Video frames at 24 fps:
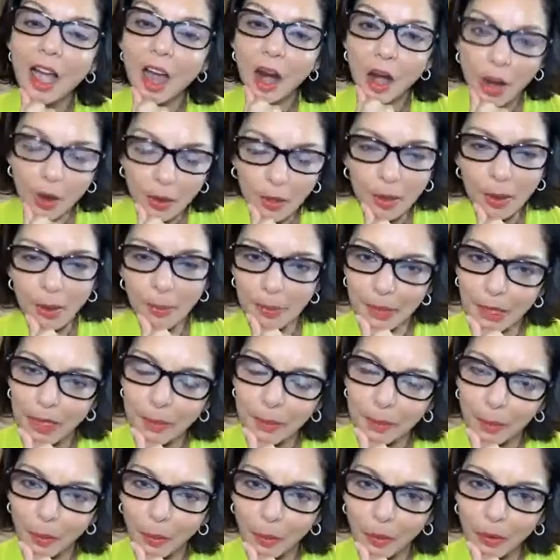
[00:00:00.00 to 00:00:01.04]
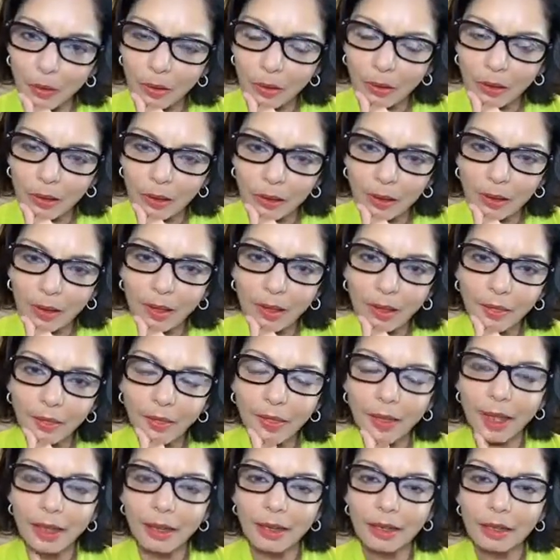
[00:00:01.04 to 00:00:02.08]
are there people
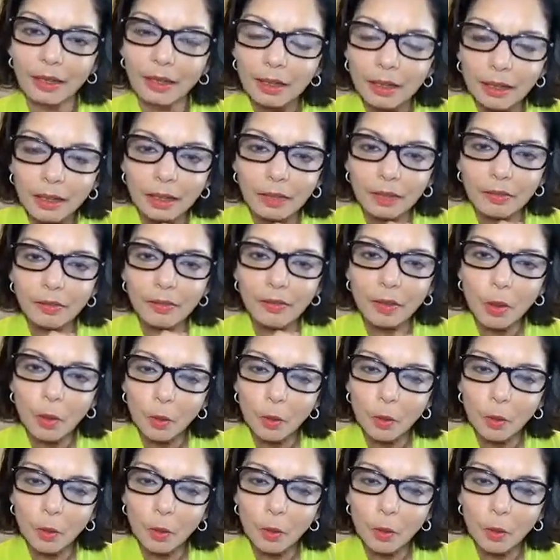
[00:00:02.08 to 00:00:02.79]
that live